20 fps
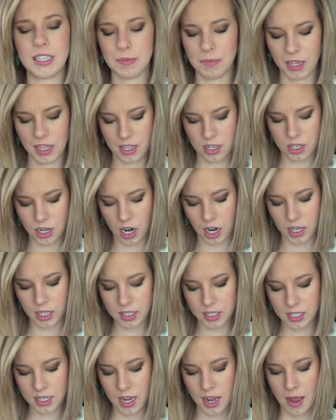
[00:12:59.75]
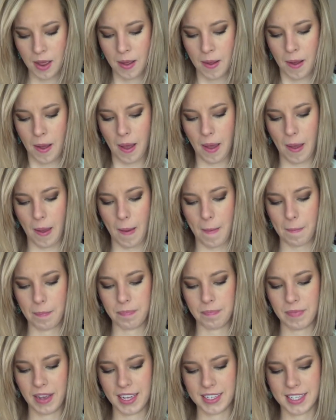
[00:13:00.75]
to me, the Tarte
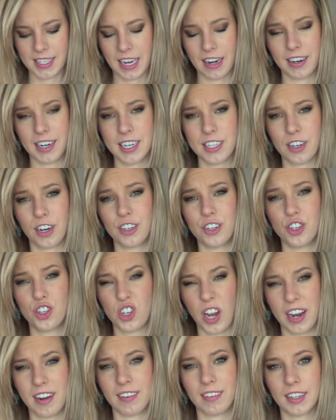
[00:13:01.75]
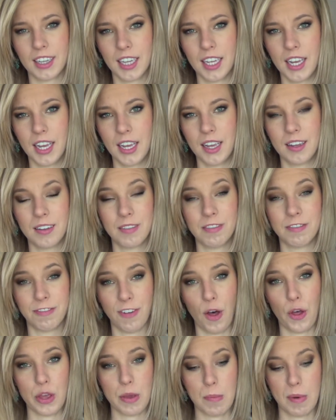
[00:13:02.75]
mascaras are generally
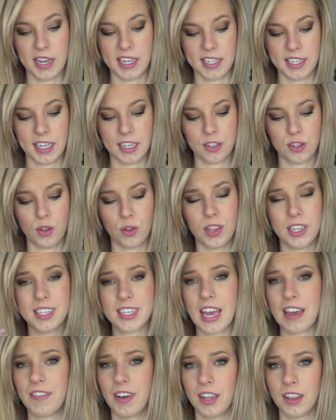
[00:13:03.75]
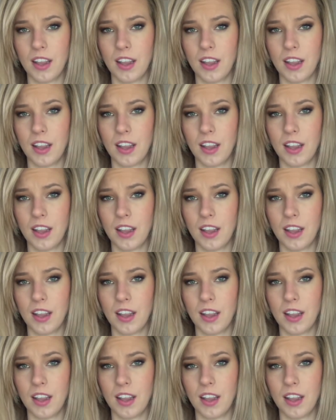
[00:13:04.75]
volumizing. So this gave a